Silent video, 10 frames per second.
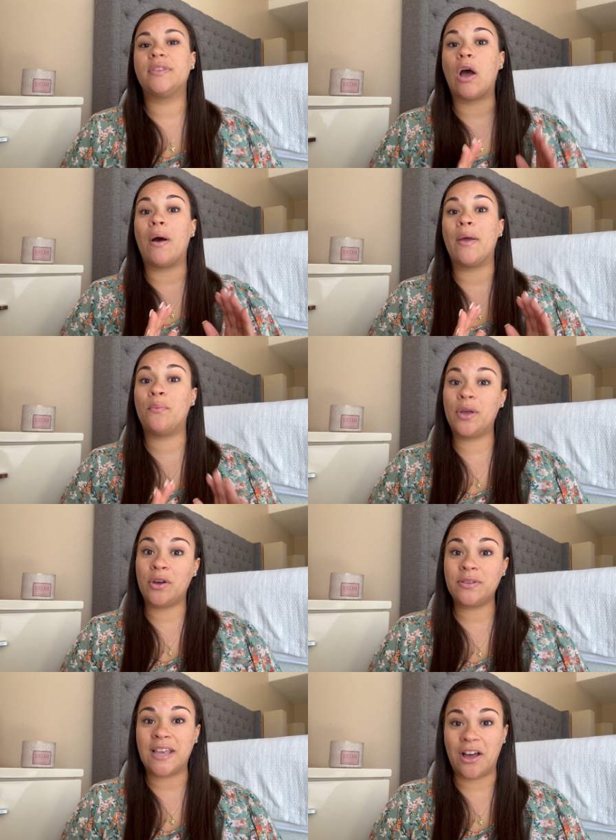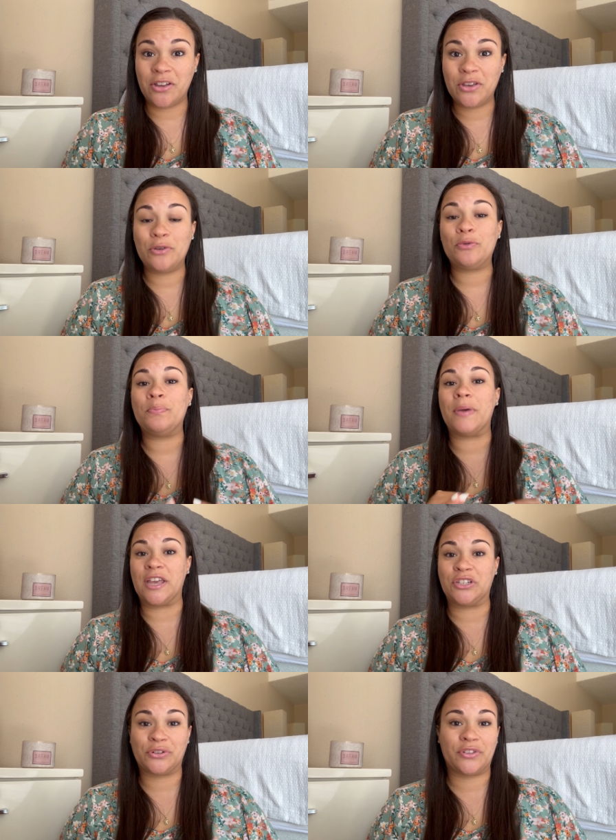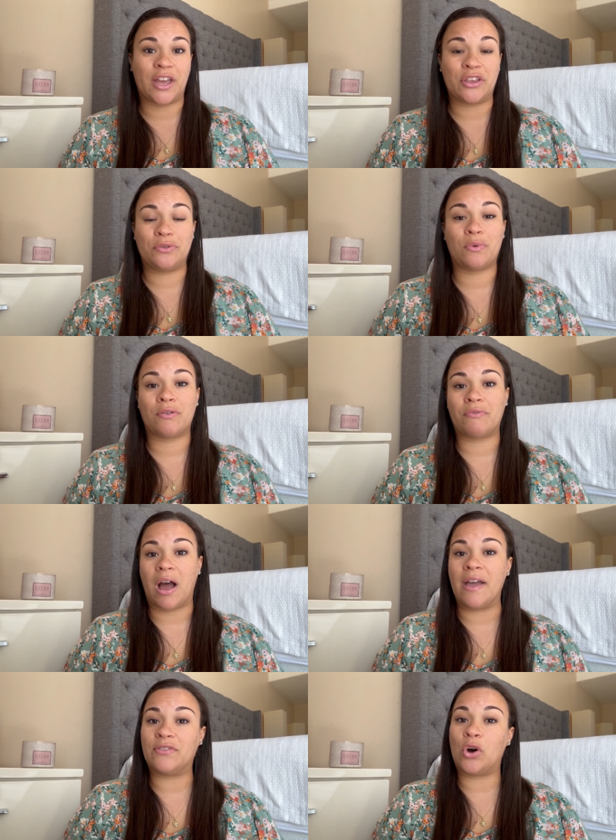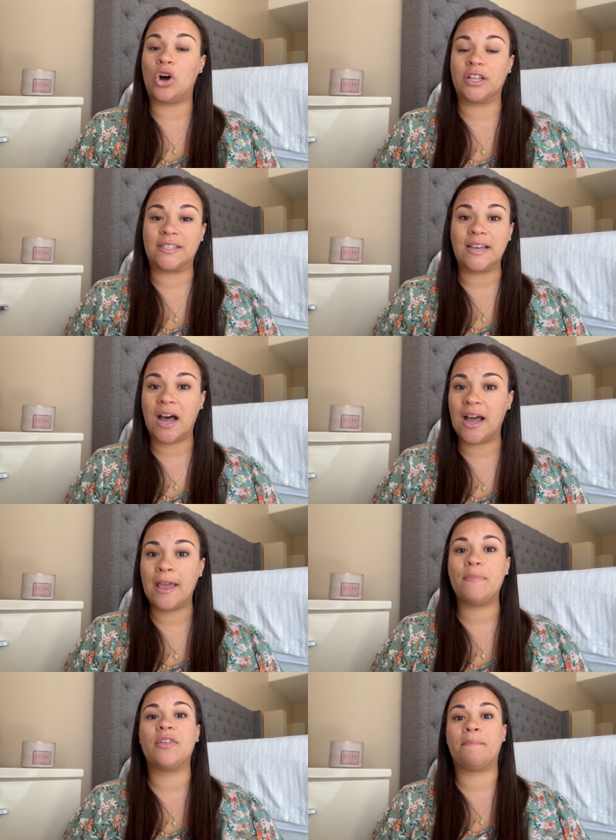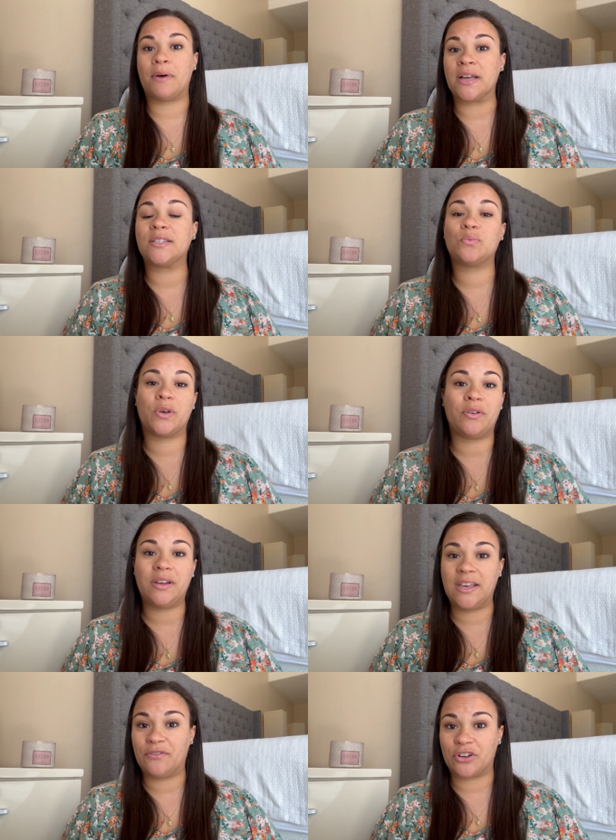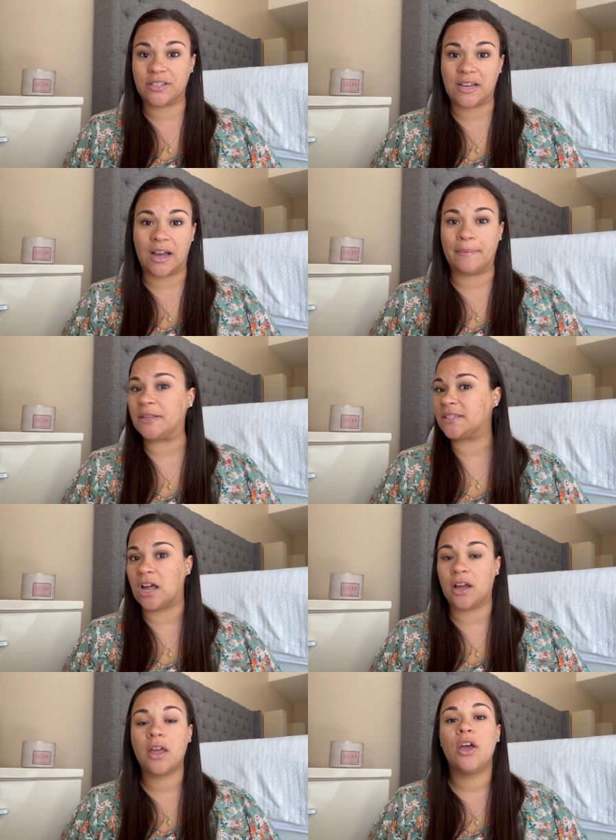Now, I will tell you, make sure that you arrive on time. The bus will leave on time. It's not